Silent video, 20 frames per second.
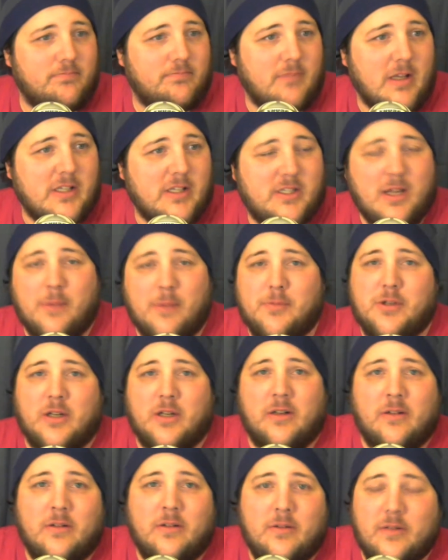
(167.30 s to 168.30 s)

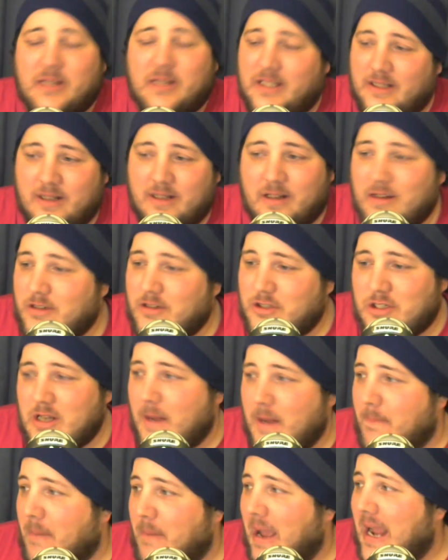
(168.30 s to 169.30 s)
assumption. Now they're just
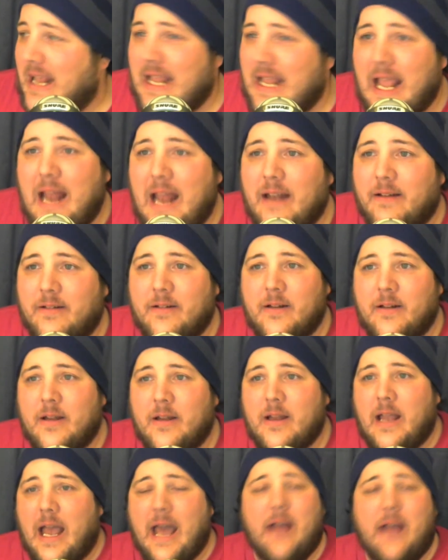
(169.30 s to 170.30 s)
not buying in.
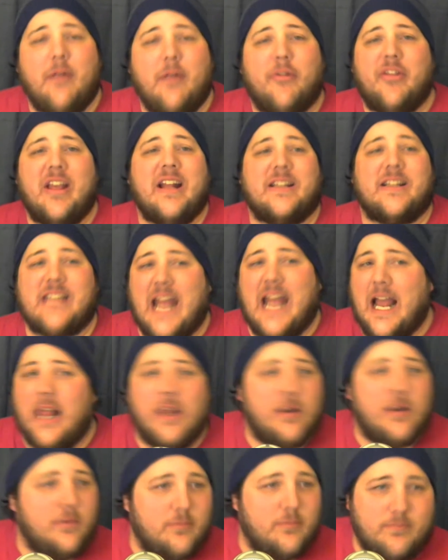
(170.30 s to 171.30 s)
I don't think
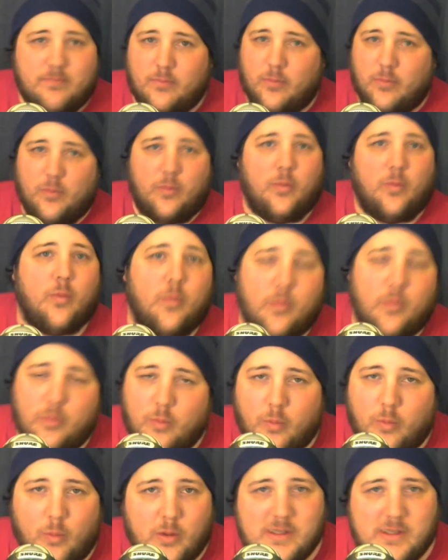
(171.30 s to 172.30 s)
talent
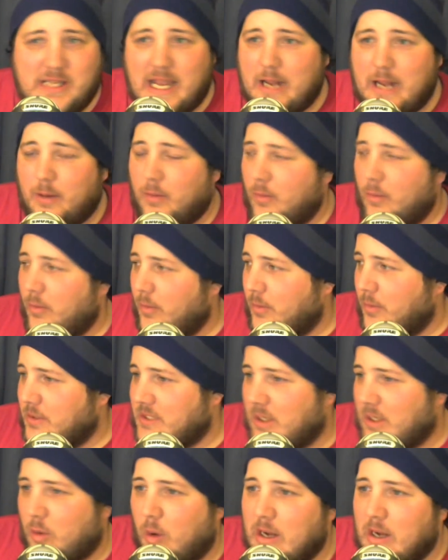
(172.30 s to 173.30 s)
was a
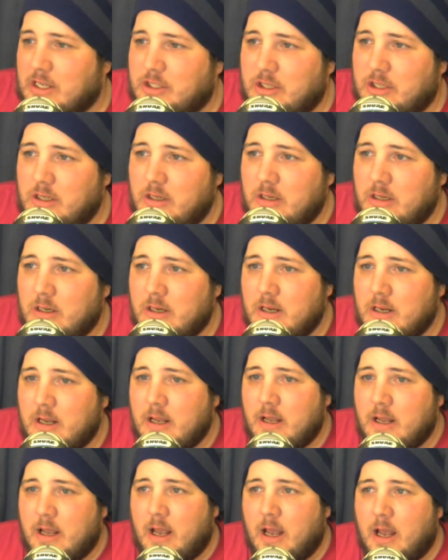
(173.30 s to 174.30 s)
question.
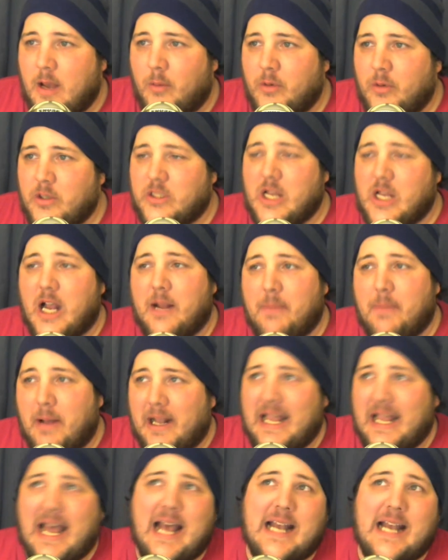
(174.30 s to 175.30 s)
When you talk about
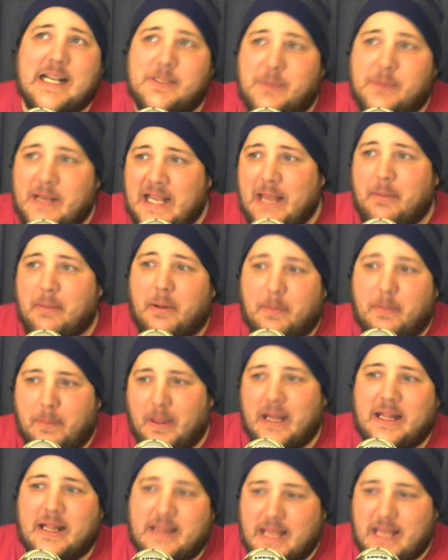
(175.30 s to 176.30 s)
guys being able to
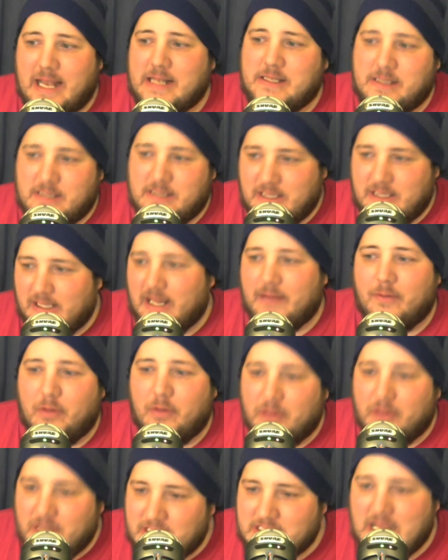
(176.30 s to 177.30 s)
play at the SEC level,
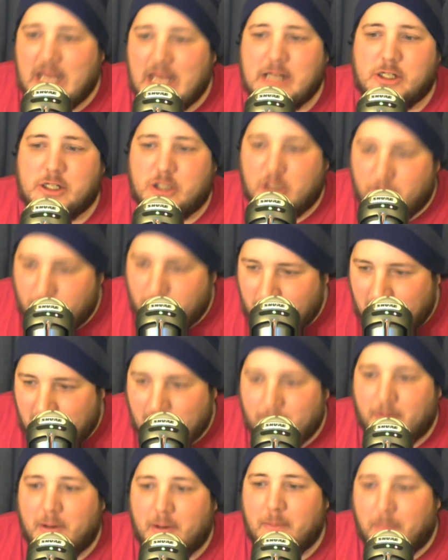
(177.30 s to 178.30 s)
these guys should have been
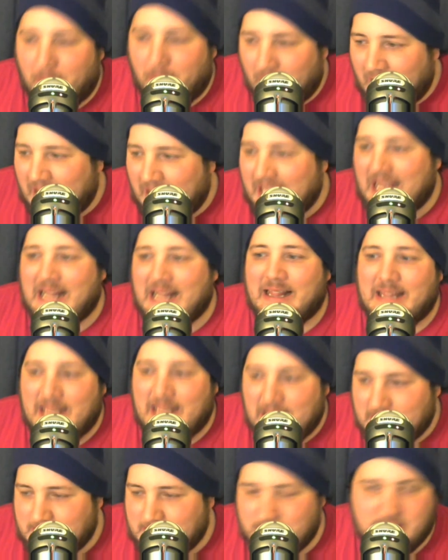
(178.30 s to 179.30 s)
able to play at
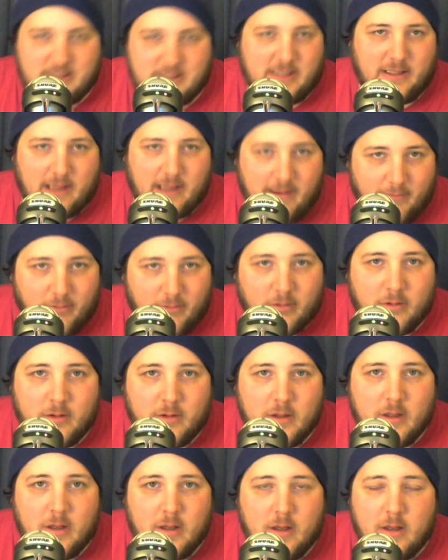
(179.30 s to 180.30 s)
the SEC level.
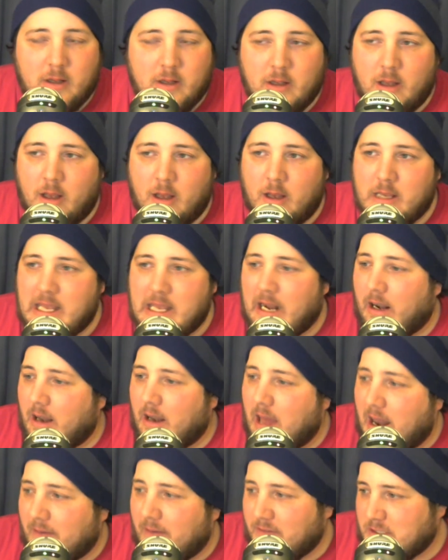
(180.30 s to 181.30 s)
You had a lot of